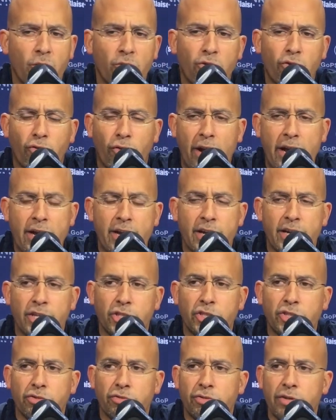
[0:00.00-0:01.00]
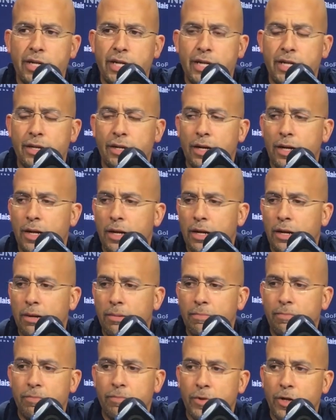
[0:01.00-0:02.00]
Great history,
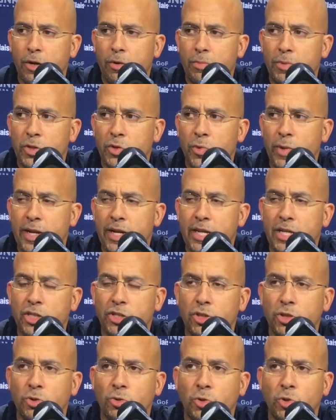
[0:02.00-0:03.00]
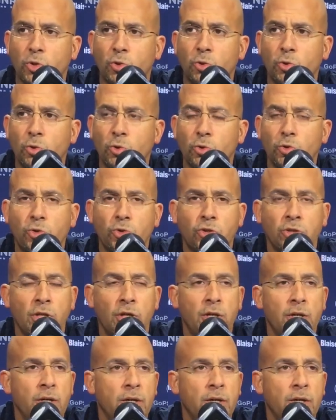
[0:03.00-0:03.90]
between these two schools.